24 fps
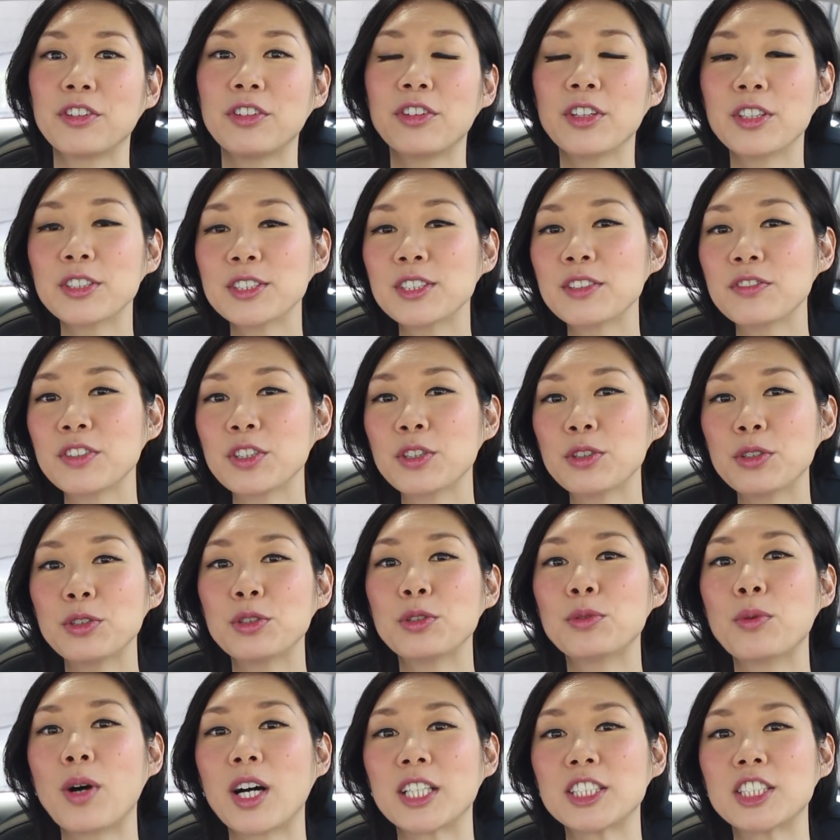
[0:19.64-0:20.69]
for those of you
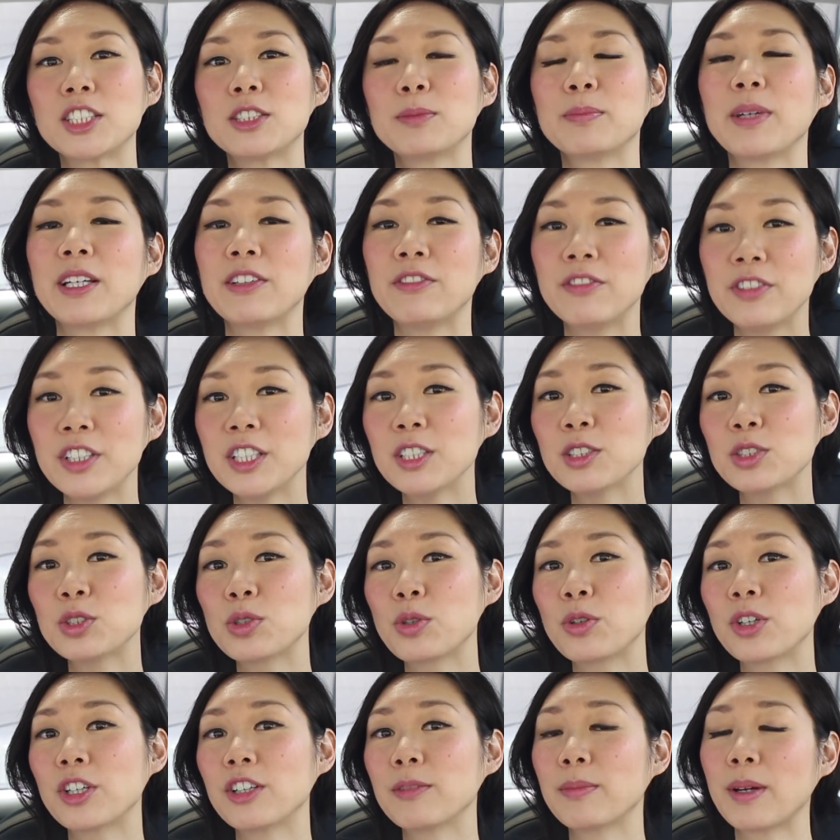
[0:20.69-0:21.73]
who watched my video
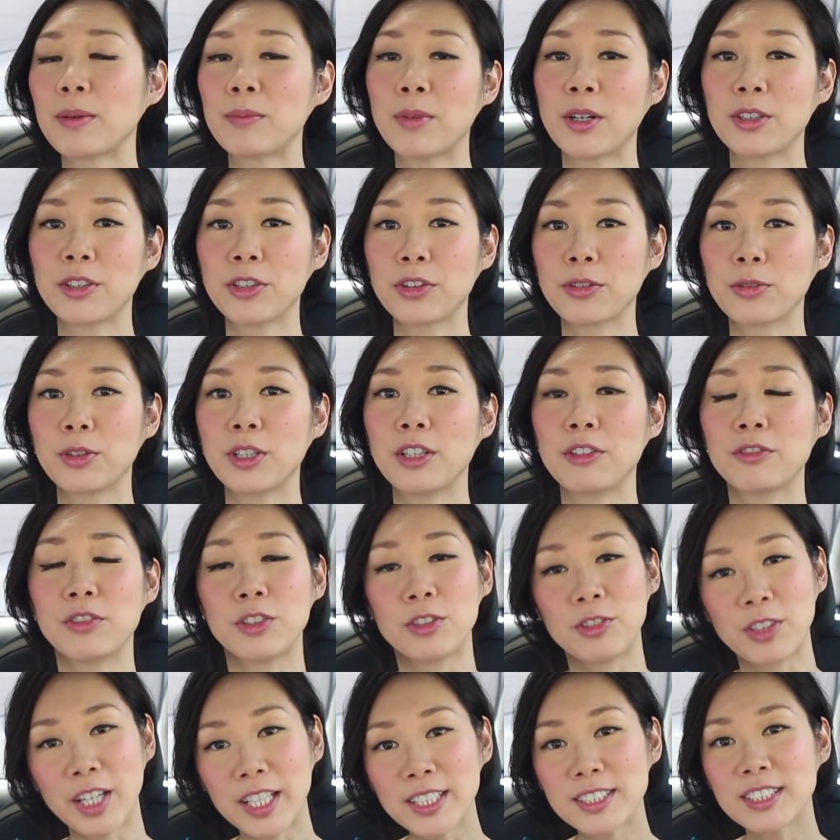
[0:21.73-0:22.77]
tour of my Model 3 a
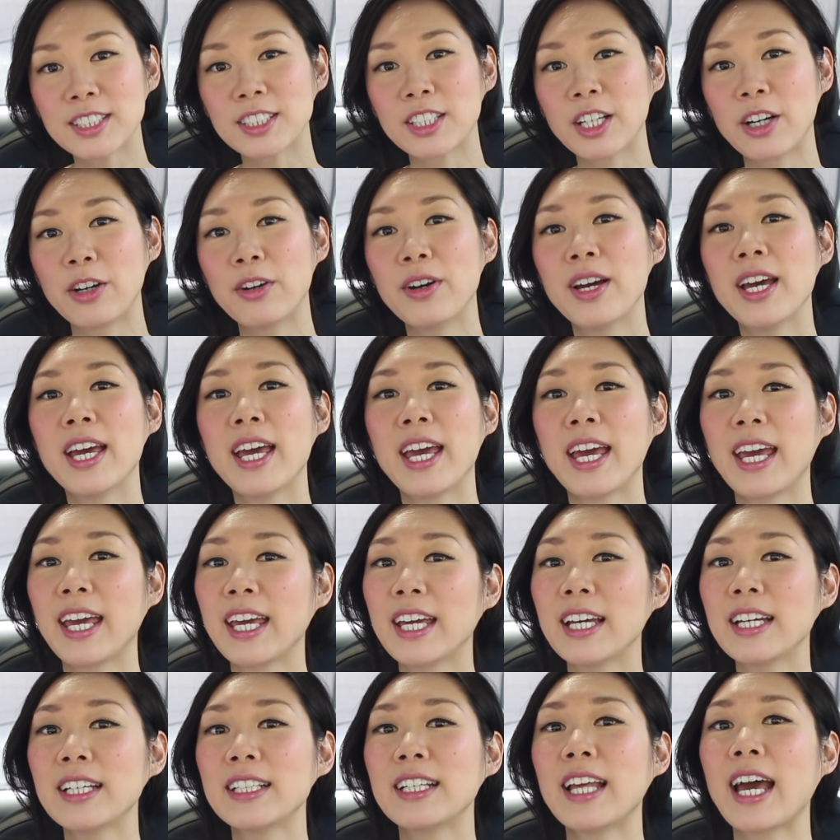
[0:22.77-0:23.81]
few days ago
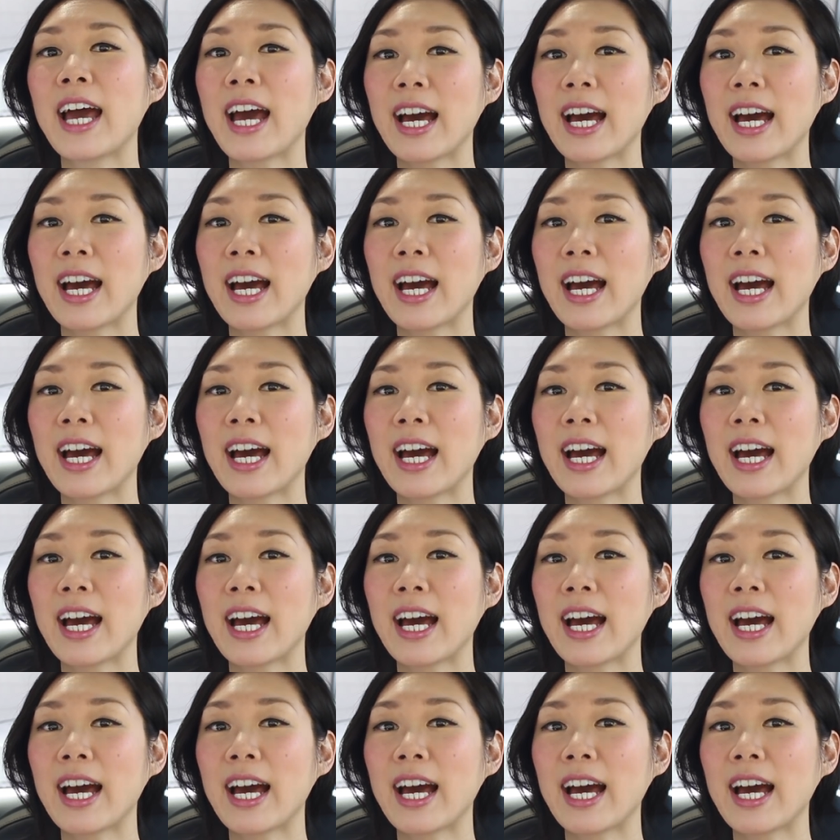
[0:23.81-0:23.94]
and